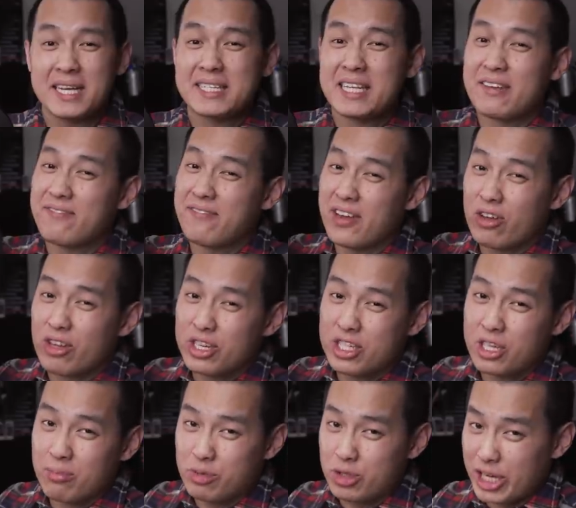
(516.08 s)
is a fairly
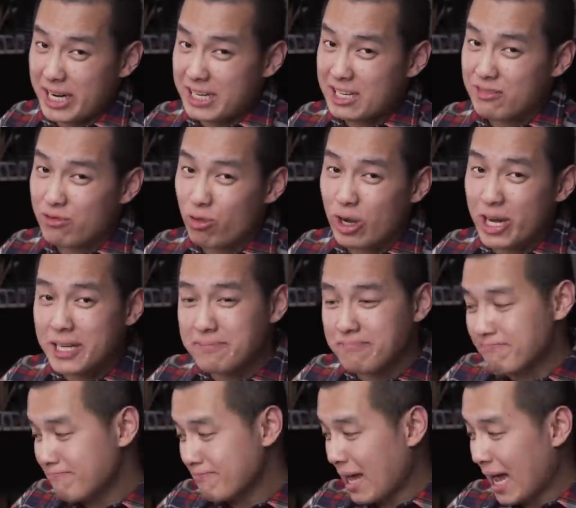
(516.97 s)
subjective
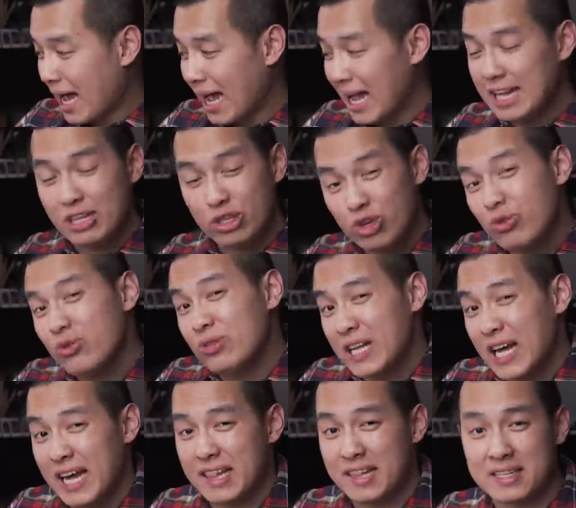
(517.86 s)
one, I do
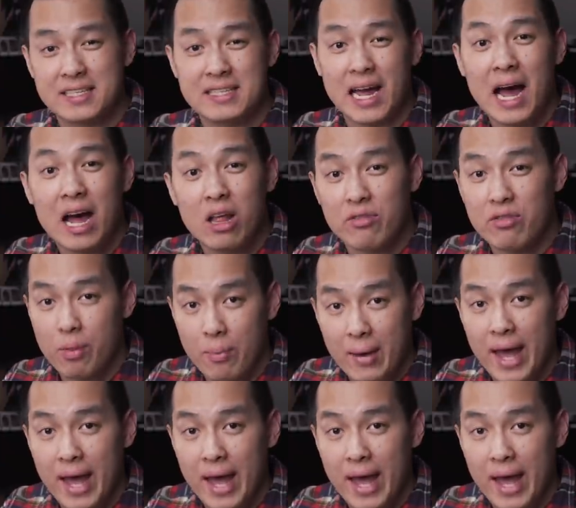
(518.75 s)
like the style of the